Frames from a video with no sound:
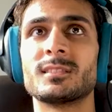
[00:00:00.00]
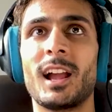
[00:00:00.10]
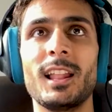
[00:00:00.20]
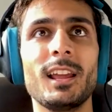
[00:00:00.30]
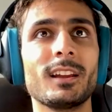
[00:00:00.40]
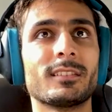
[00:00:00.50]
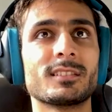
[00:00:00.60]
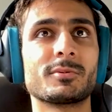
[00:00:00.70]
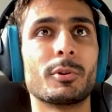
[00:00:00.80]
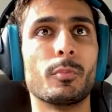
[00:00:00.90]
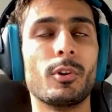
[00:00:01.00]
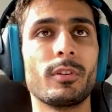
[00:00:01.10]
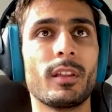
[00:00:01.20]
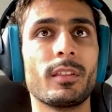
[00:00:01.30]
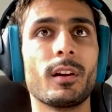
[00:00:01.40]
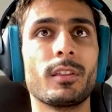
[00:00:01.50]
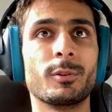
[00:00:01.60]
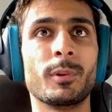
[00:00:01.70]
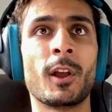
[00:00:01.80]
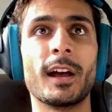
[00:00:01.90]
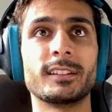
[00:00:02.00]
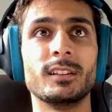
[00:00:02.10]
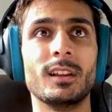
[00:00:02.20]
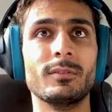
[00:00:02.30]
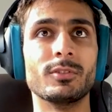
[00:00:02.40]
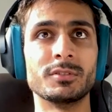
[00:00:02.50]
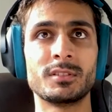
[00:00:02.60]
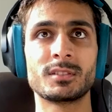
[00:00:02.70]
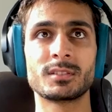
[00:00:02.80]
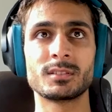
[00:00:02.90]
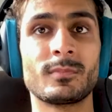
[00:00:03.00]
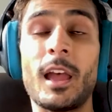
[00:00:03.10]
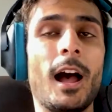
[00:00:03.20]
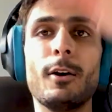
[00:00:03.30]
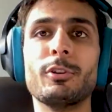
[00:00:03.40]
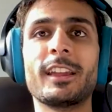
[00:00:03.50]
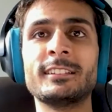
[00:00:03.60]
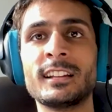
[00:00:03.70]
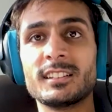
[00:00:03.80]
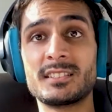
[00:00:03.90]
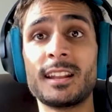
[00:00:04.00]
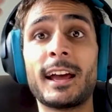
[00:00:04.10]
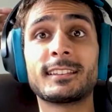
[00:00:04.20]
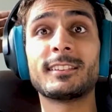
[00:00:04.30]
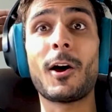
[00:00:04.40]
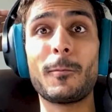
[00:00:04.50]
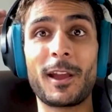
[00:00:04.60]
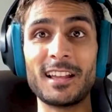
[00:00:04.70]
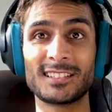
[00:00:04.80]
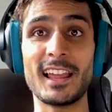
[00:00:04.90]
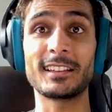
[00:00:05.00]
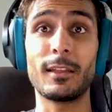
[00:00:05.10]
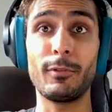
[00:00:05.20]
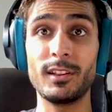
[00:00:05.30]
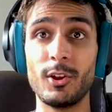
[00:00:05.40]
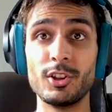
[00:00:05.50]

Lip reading: I like this one more than the other Bugatti Devos. Ah, we're getting distracted. I hope you guys liked the video.